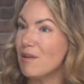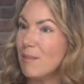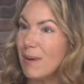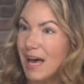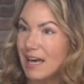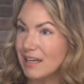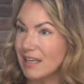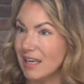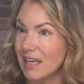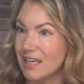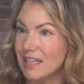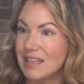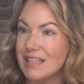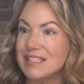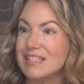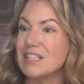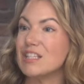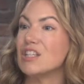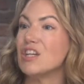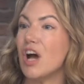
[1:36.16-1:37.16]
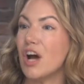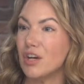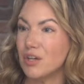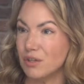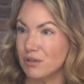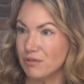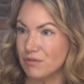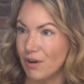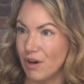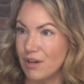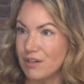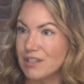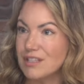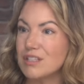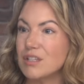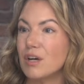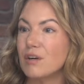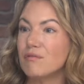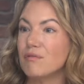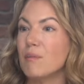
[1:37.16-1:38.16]
a bad kid, this is not your fault.
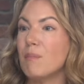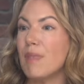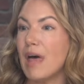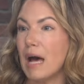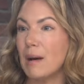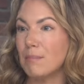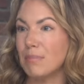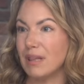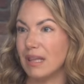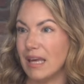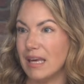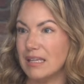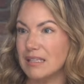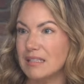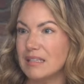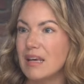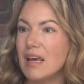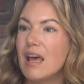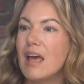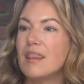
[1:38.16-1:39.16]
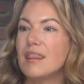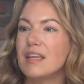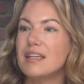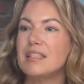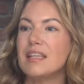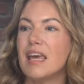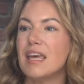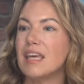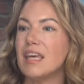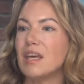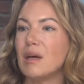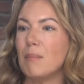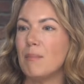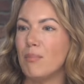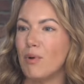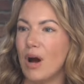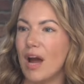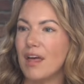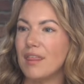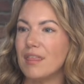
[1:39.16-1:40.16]
Start from that place. Then taking a
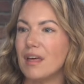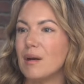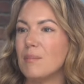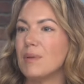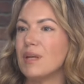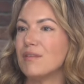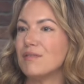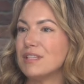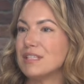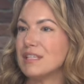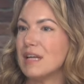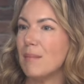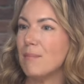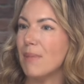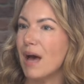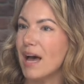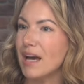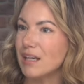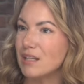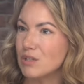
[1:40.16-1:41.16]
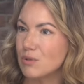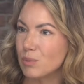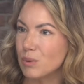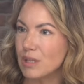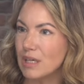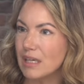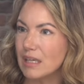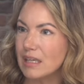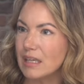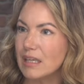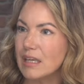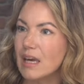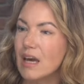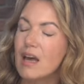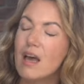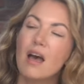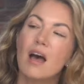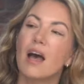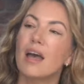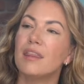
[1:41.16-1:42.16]
breath and a bit of a step back is really key.
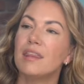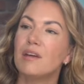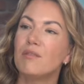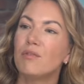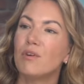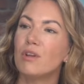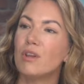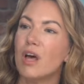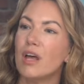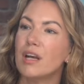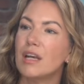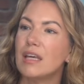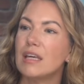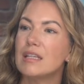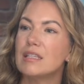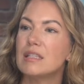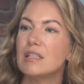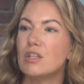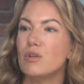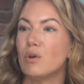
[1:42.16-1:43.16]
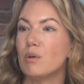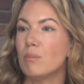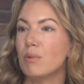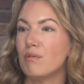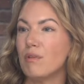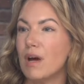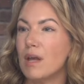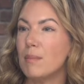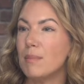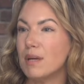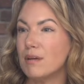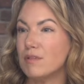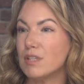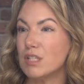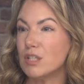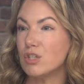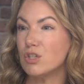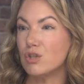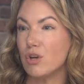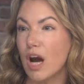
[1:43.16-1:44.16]
I think for a lot of kids, you can provide a bit of a
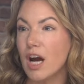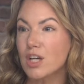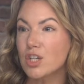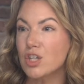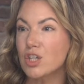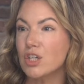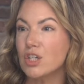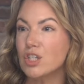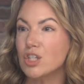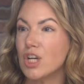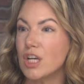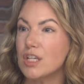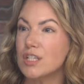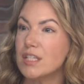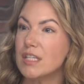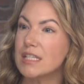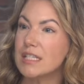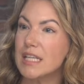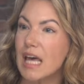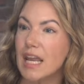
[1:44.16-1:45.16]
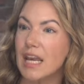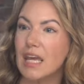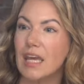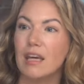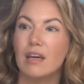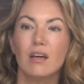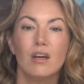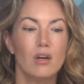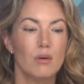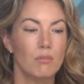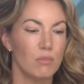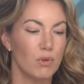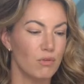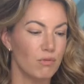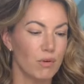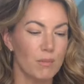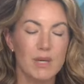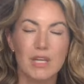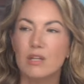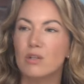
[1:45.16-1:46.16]
distraction, change the setting, move
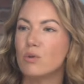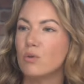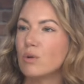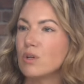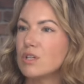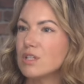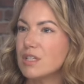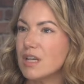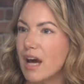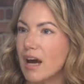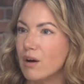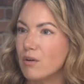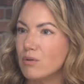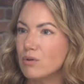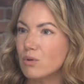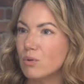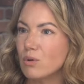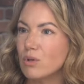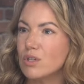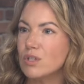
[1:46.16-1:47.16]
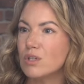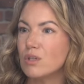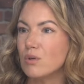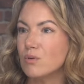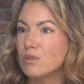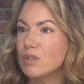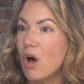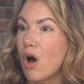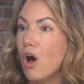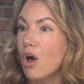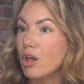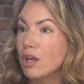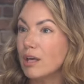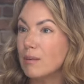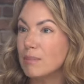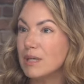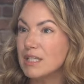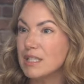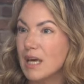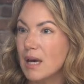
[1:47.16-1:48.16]
from indoors to outdoors. Those all
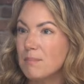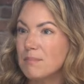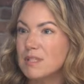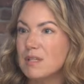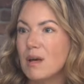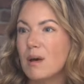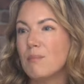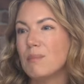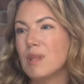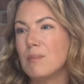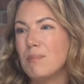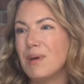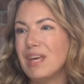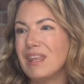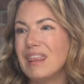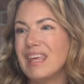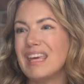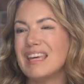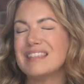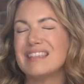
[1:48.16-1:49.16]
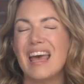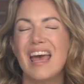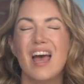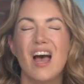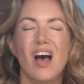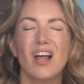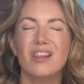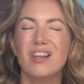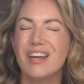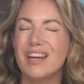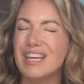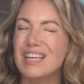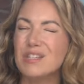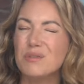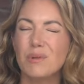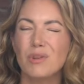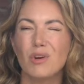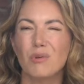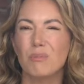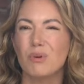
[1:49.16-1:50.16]
can be tips. But the big thing is a lot of kids
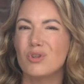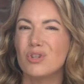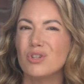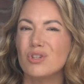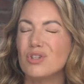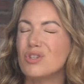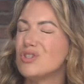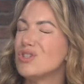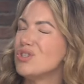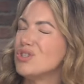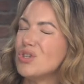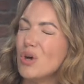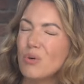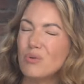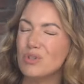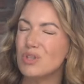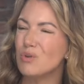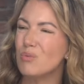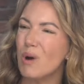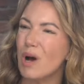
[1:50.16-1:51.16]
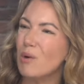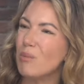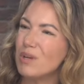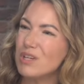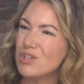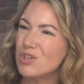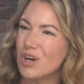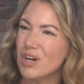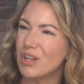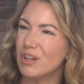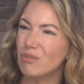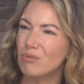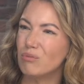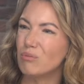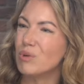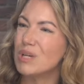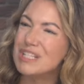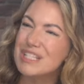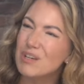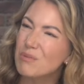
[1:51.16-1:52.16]
when they're emotional don't do well with trying to
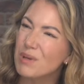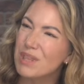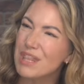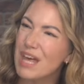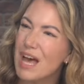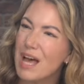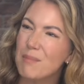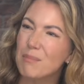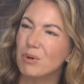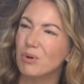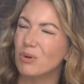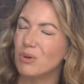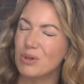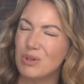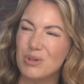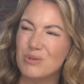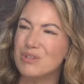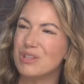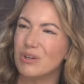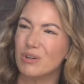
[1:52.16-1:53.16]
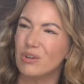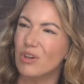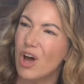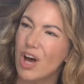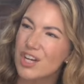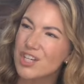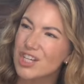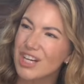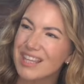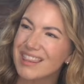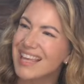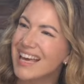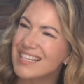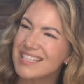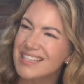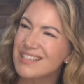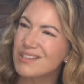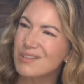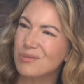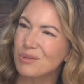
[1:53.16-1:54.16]
reason with them or use their logic. That
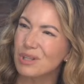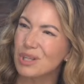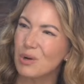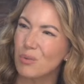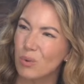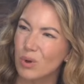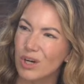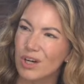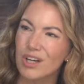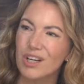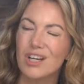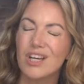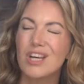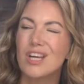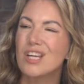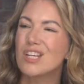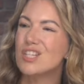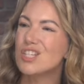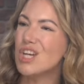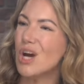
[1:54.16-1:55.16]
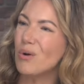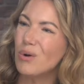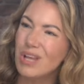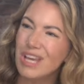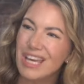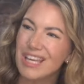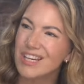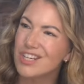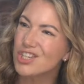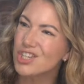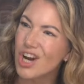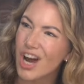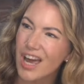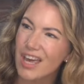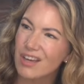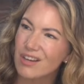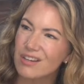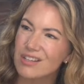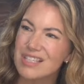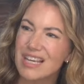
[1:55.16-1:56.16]
doesn't really work. Shouting at a
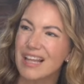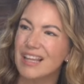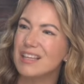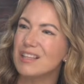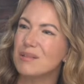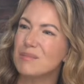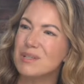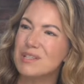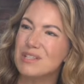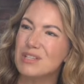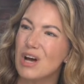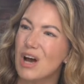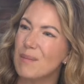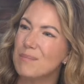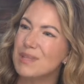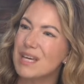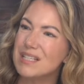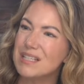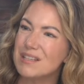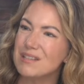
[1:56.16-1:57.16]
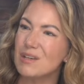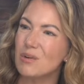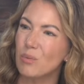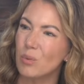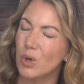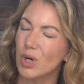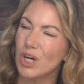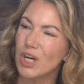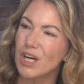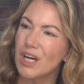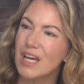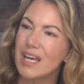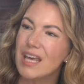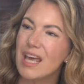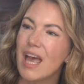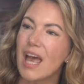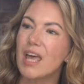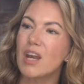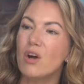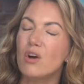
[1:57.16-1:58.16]
child, telling them to stop, that doesn't work.
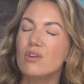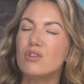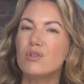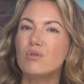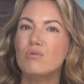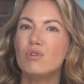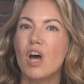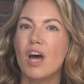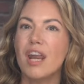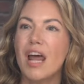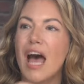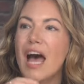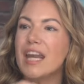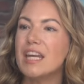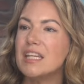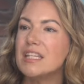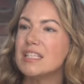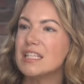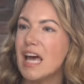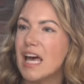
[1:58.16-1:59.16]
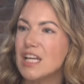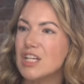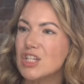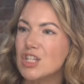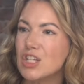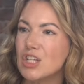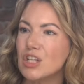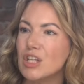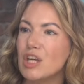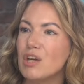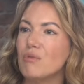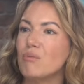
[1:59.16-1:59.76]
And also not unintentionally